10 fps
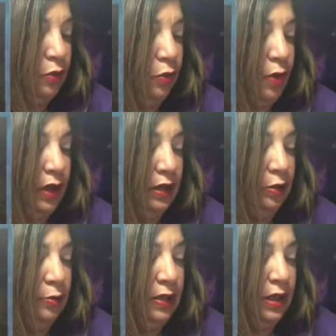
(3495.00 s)
your way,
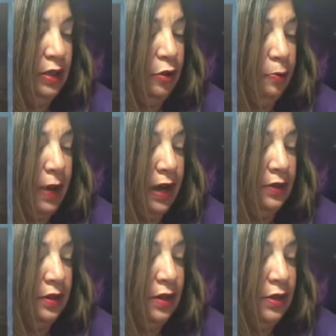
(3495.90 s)
illuminating your
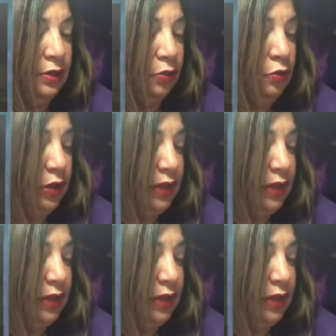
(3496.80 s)
path so you